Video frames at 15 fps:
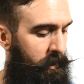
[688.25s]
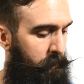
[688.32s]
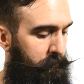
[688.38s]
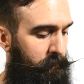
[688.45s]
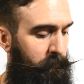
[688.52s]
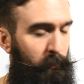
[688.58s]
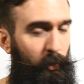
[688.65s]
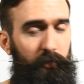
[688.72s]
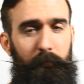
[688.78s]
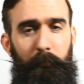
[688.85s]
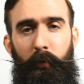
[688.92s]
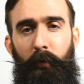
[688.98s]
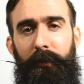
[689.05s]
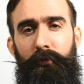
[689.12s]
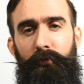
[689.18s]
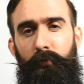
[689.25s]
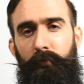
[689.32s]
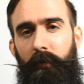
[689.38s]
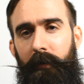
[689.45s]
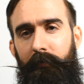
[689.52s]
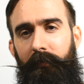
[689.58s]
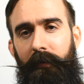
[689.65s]
But most importantly, do
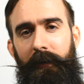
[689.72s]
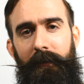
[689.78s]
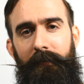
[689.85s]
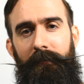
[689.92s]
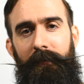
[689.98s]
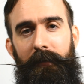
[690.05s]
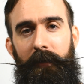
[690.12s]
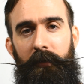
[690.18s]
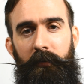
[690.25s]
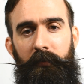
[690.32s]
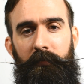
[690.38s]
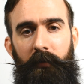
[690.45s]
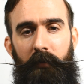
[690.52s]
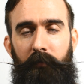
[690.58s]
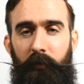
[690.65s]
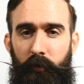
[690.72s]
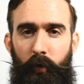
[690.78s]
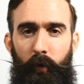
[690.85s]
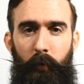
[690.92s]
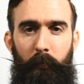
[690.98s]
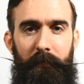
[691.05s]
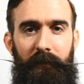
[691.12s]
not forget to get yourself a comb.